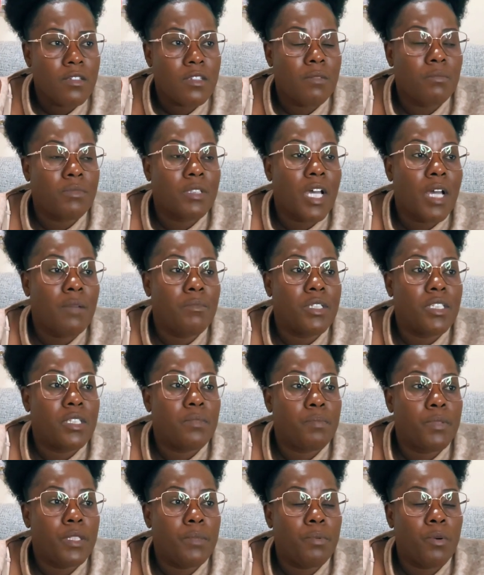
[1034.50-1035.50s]
Sometimes
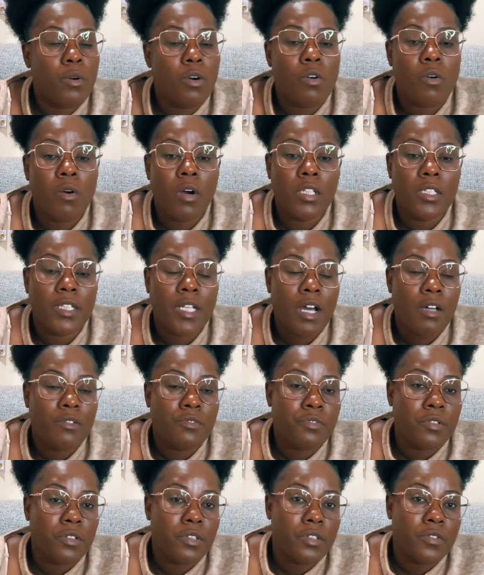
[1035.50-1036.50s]
these people are calling
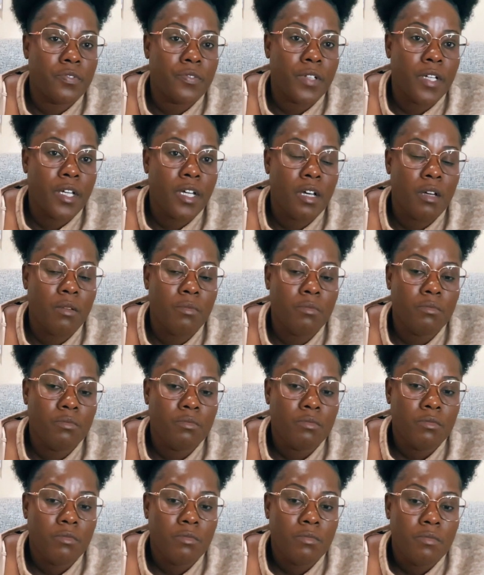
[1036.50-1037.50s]
out for, for help.
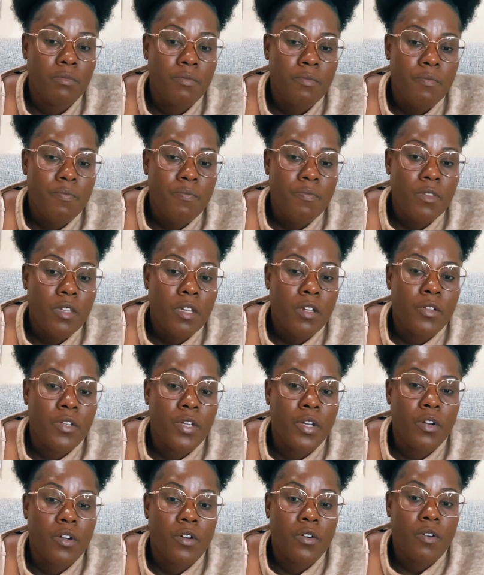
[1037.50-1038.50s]

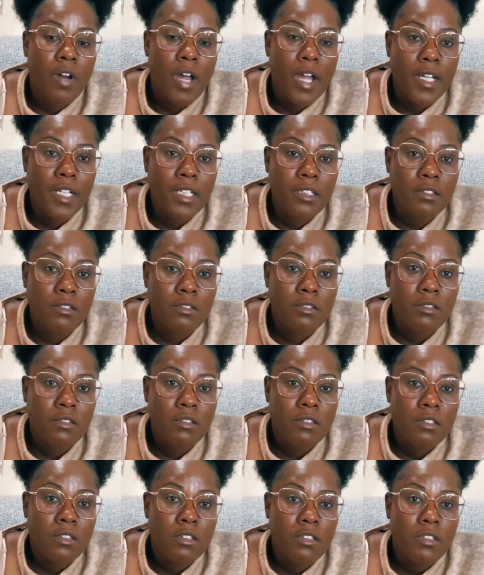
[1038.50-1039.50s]
They are crying.
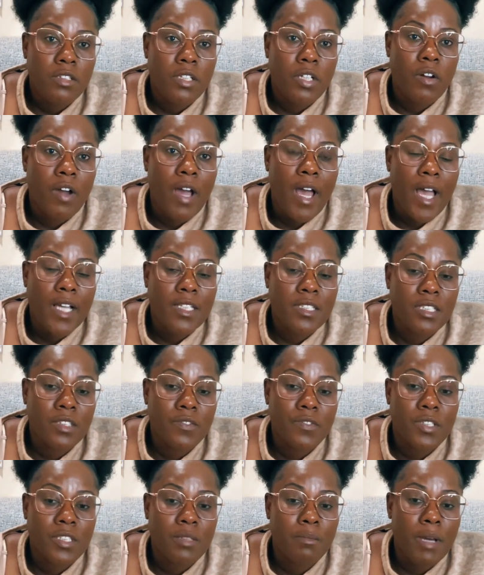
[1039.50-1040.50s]
They are
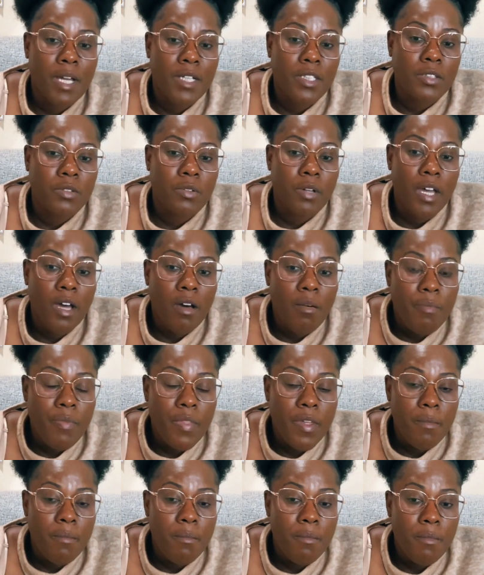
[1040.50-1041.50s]
asking for somebody to
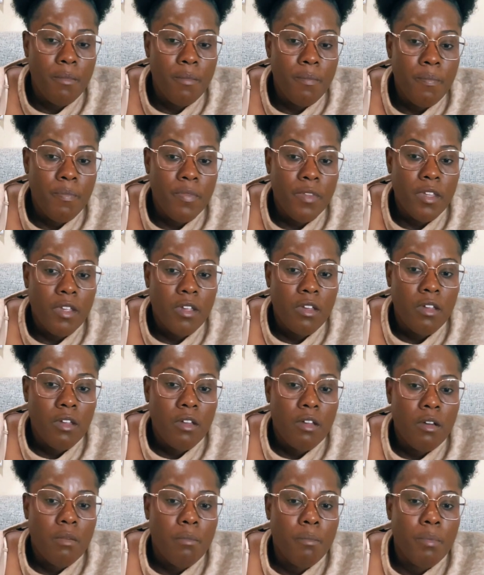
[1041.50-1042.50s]
help them.
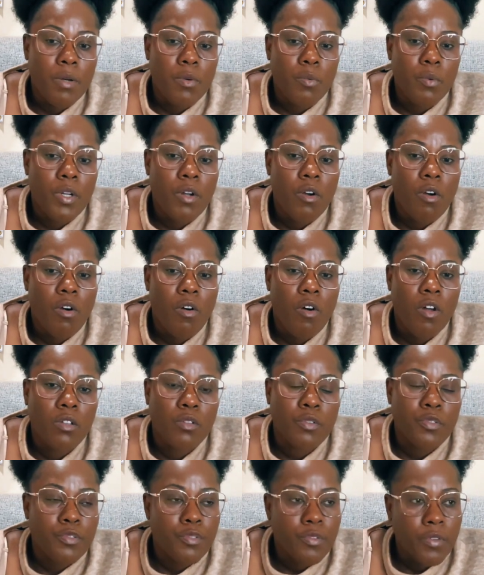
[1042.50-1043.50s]
But we are
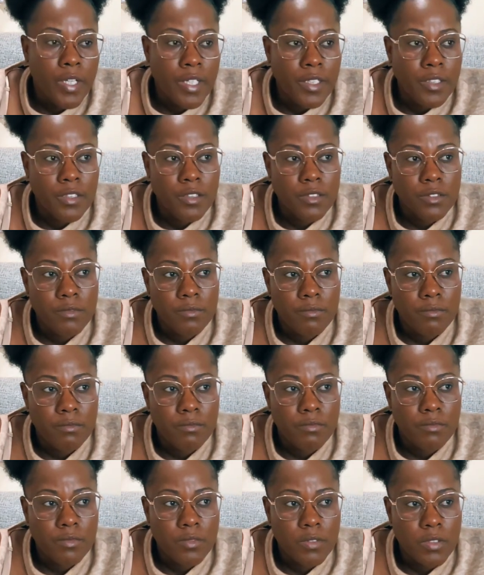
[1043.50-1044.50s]
all afraid
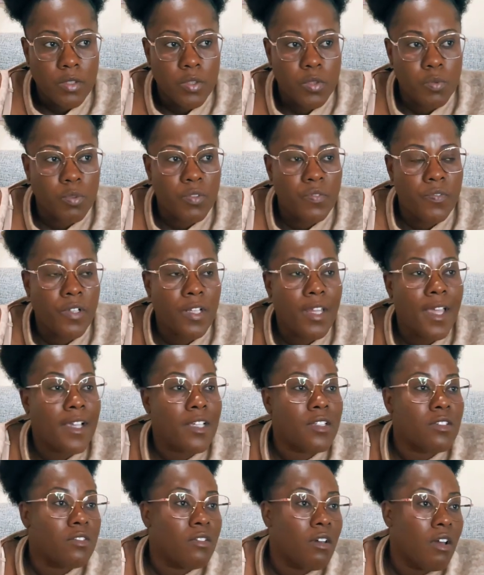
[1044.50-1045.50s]
because we feel
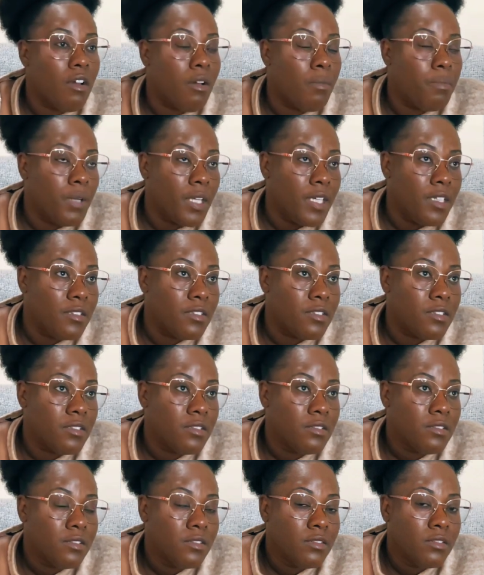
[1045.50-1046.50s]
like it's not our
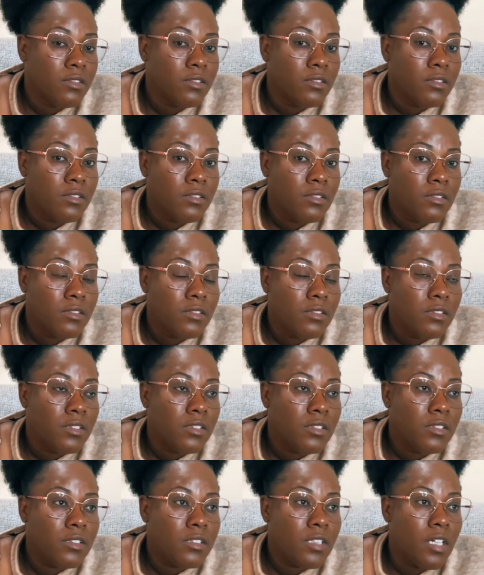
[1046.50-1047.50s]
place
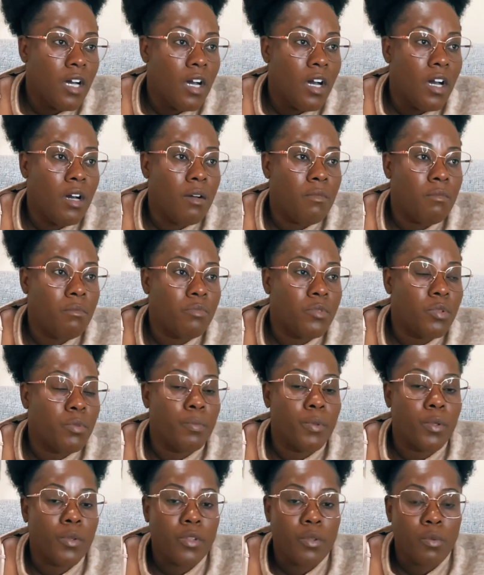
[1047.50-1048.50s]
um,
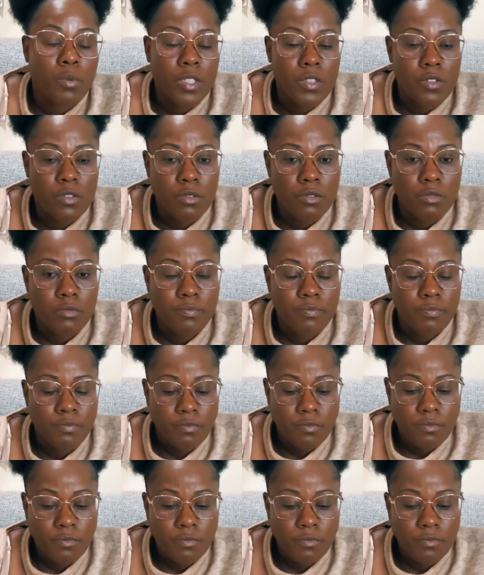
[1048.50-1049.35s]
to blow the whistle.